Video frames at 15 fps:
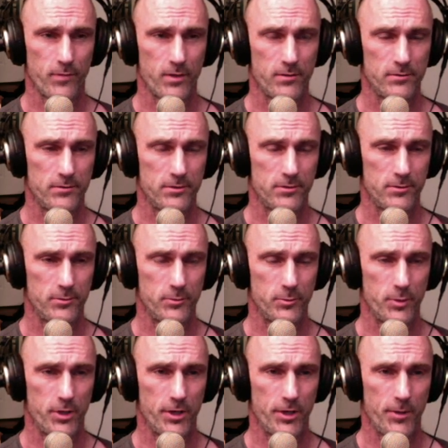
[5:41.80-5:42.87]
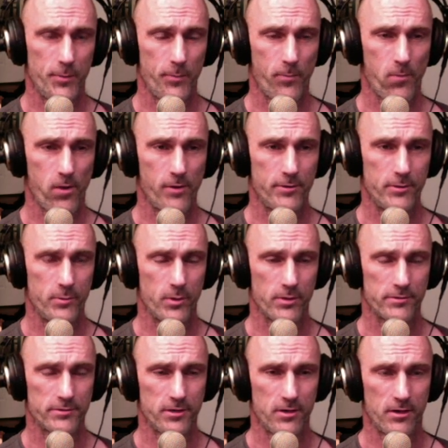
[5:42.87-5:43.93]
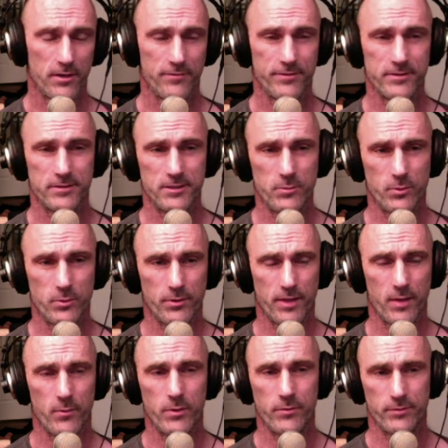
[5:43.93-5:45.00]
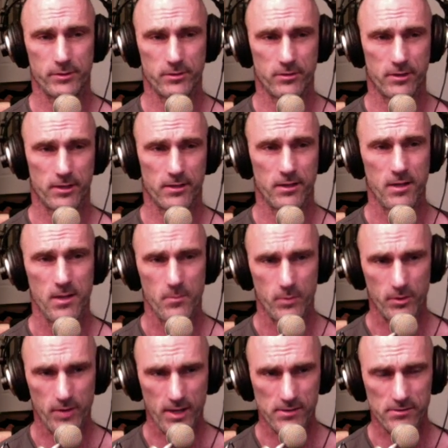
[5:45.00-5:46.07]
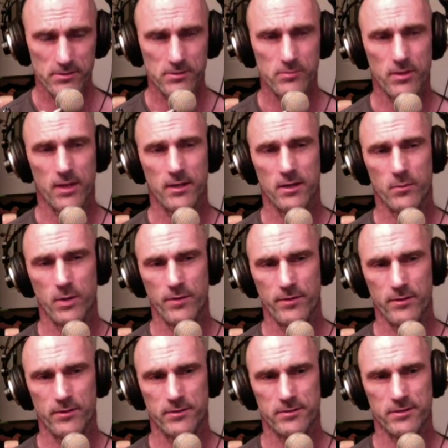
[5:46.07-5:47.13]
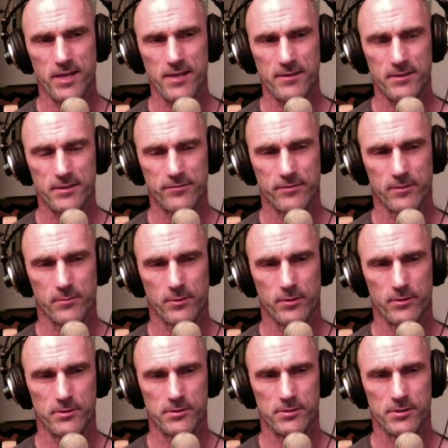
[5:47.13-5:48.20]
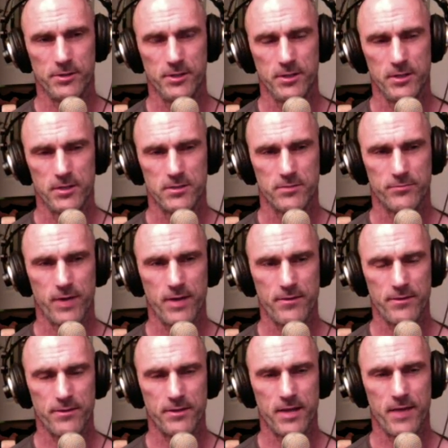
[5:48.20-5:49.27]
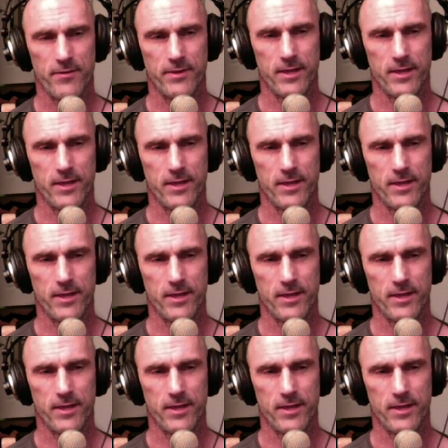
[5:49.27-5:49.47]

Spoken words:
to our start. And if it's equal to that, we can return it. We don't actually do that here. We have a little slightly different approach. So rather than having that